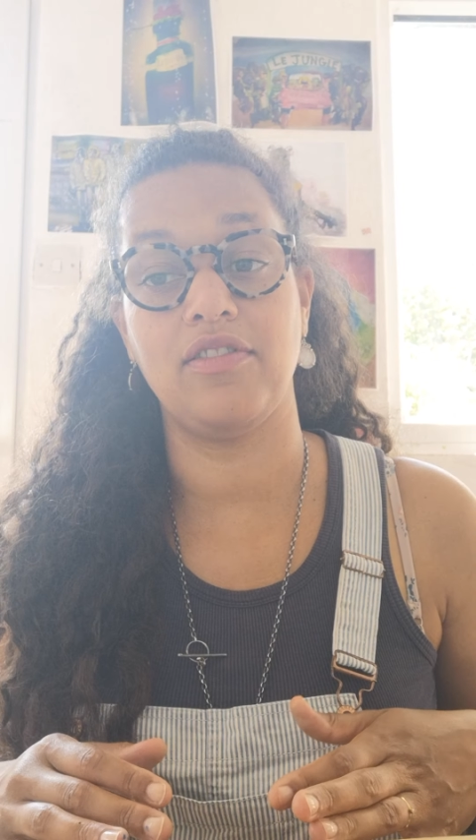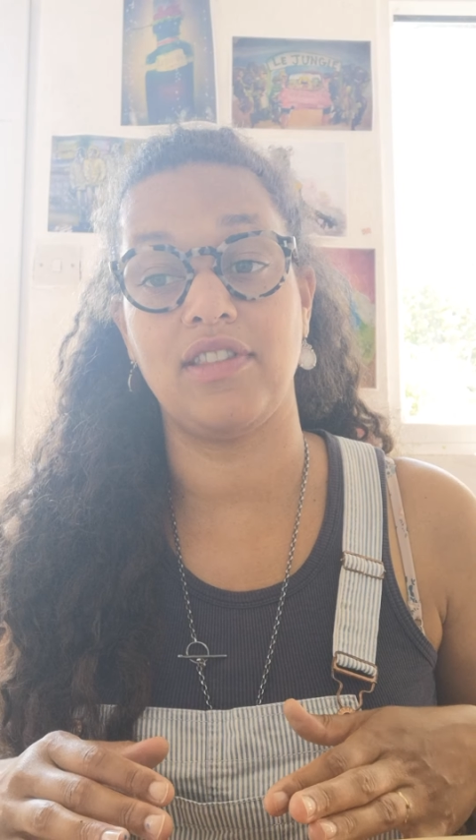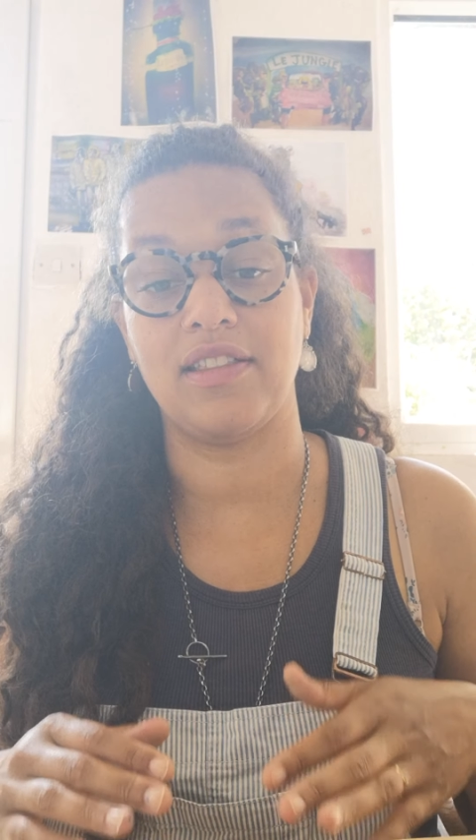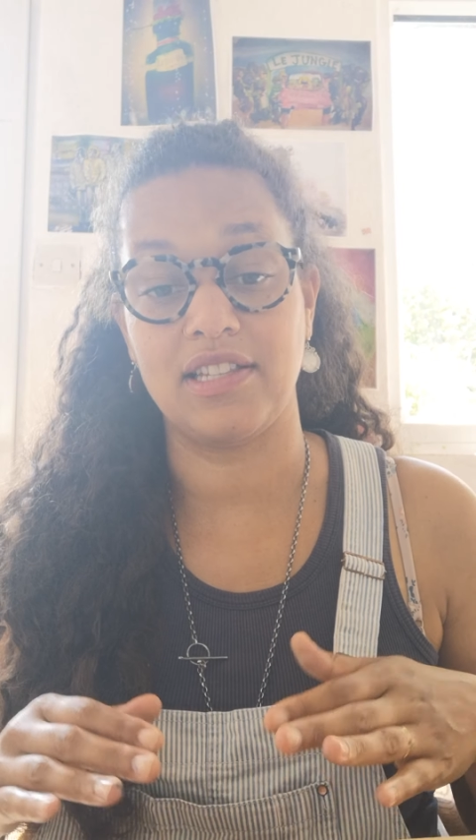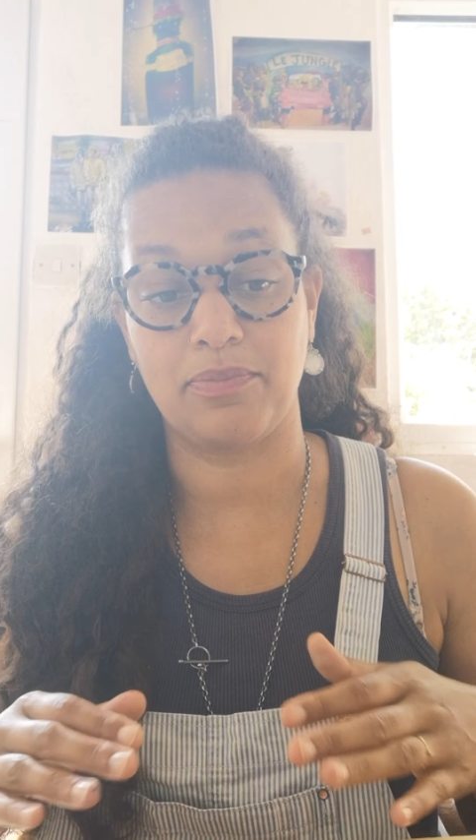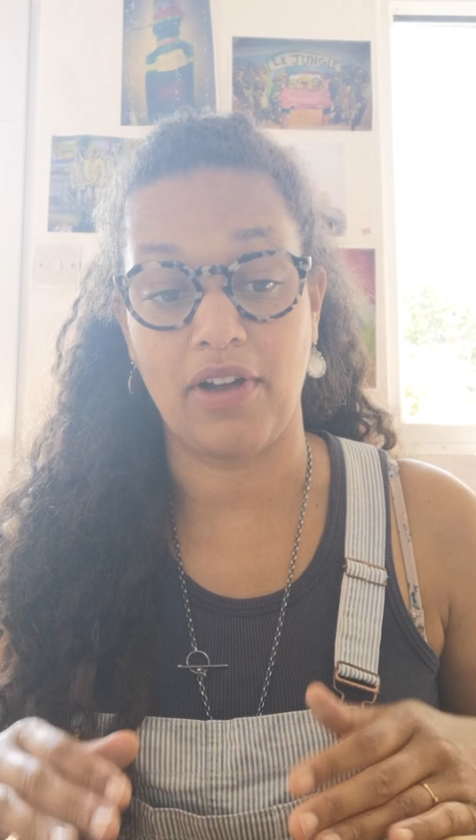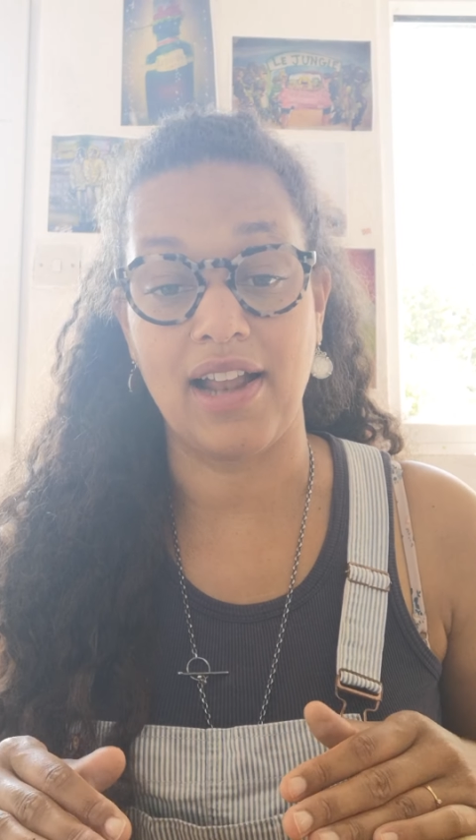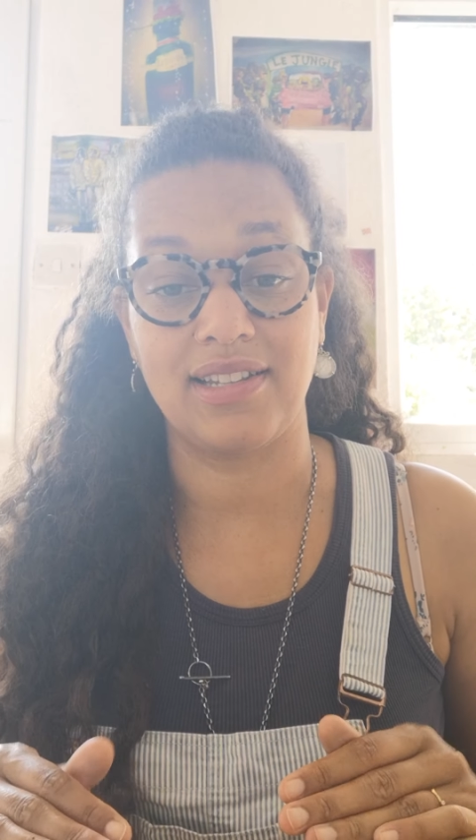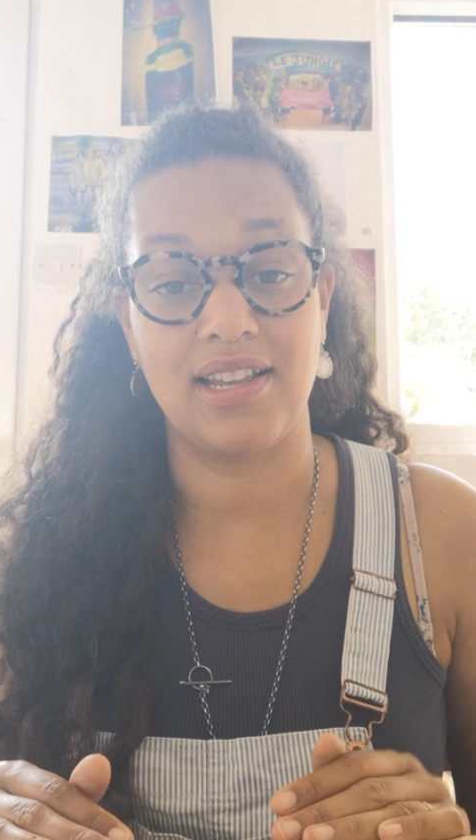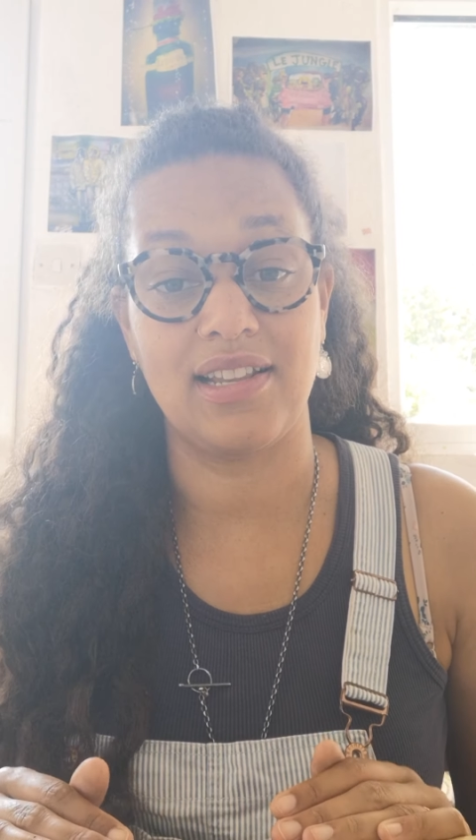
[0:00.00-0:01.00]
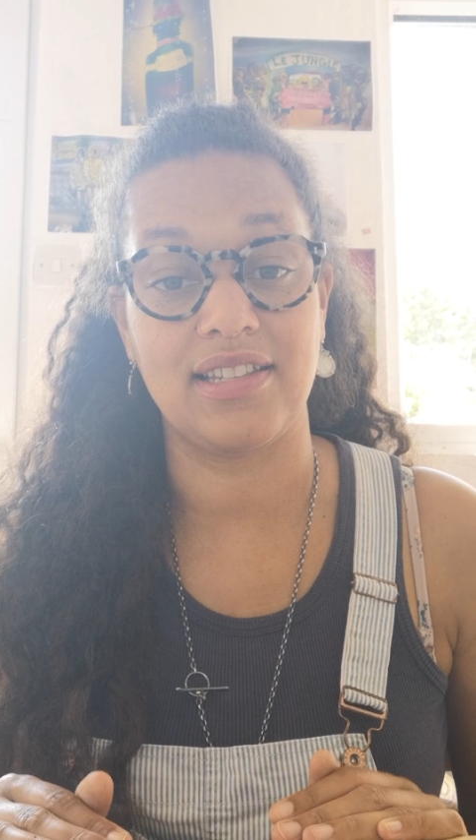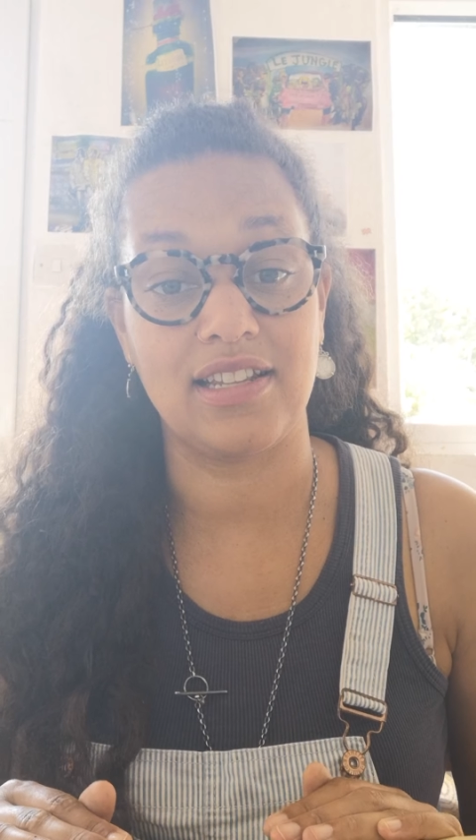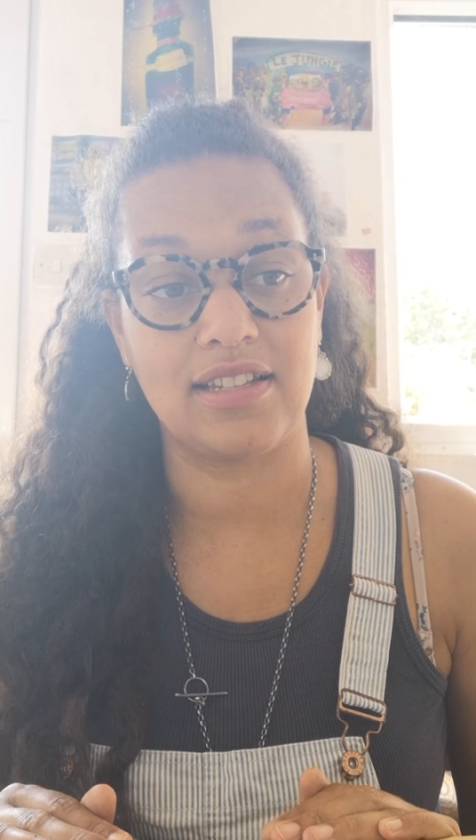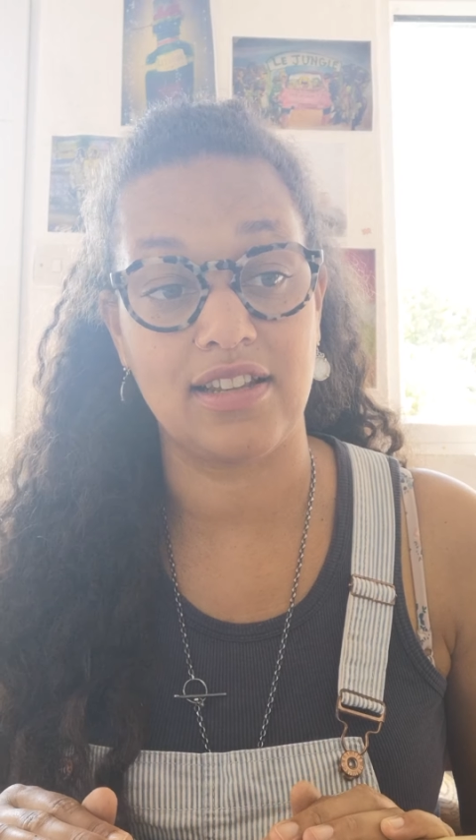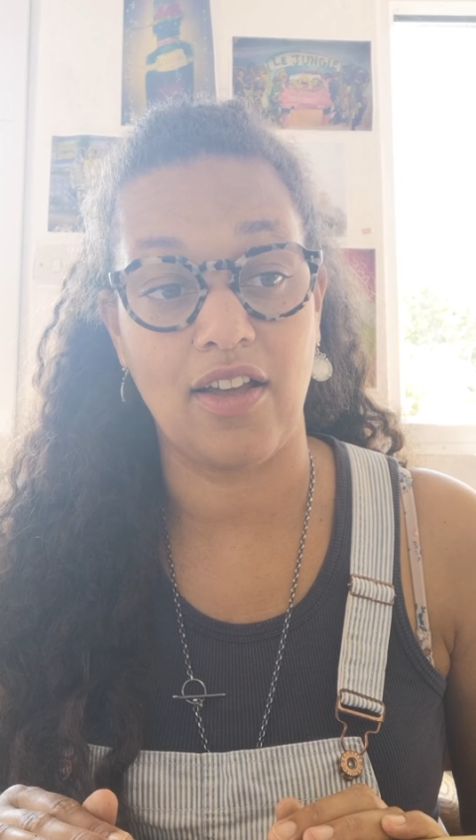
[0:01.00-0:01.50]
this practice
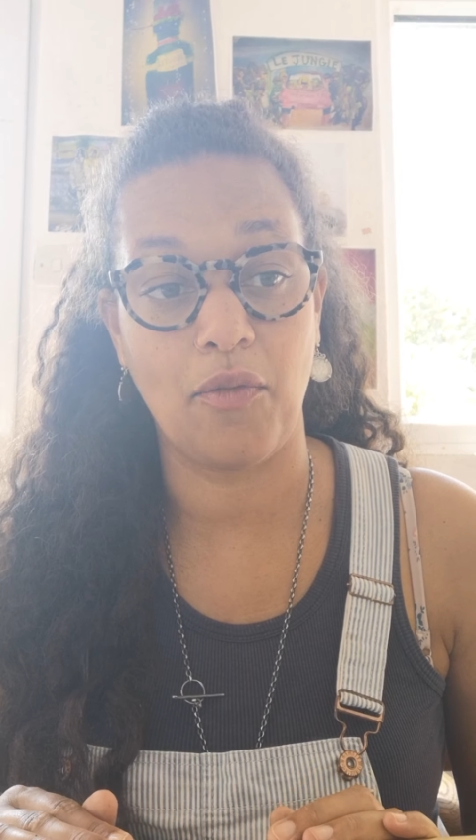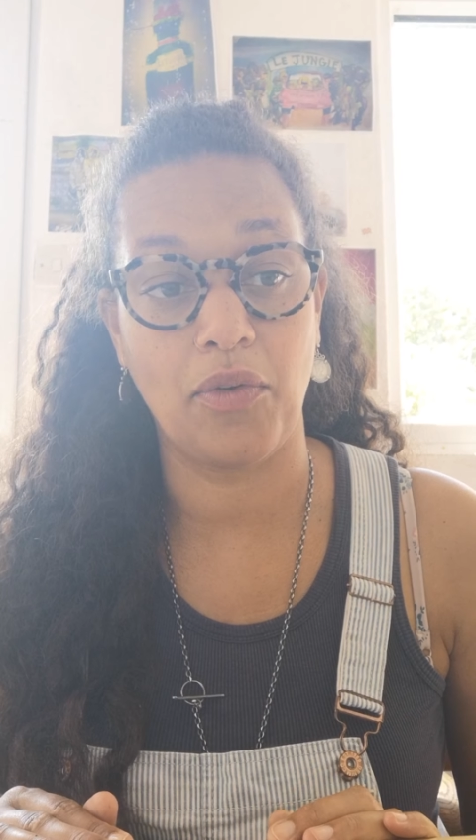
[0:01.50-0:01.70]
is